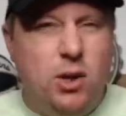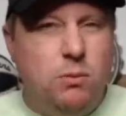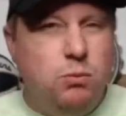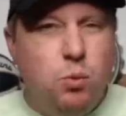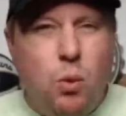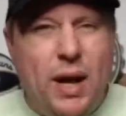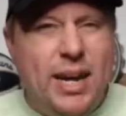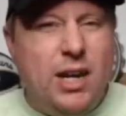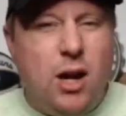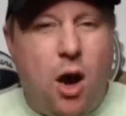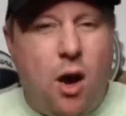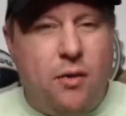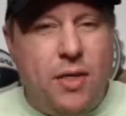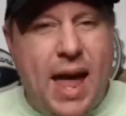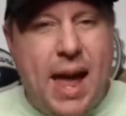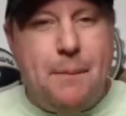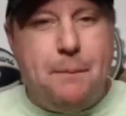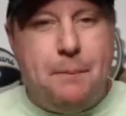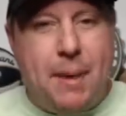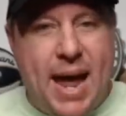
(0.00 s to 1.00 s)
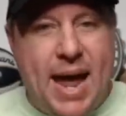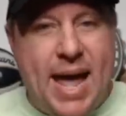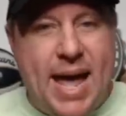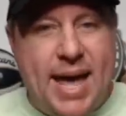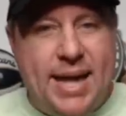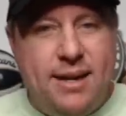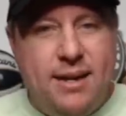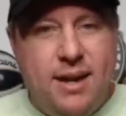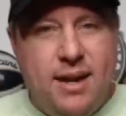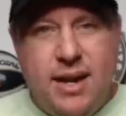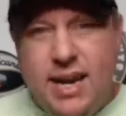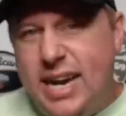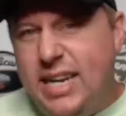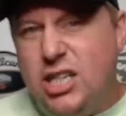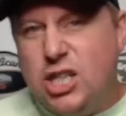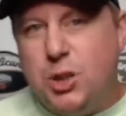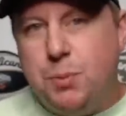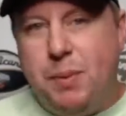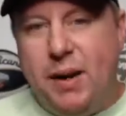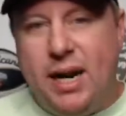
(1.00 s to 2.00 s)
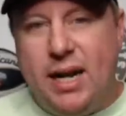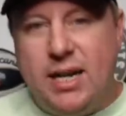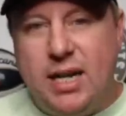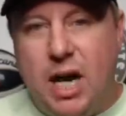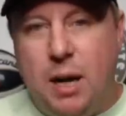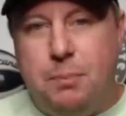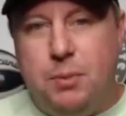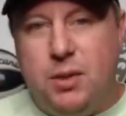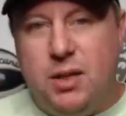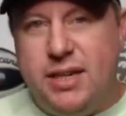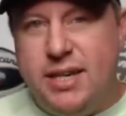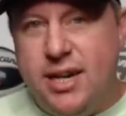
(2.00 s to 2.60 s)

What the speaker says: Wasn't all that bad. He just spent a couple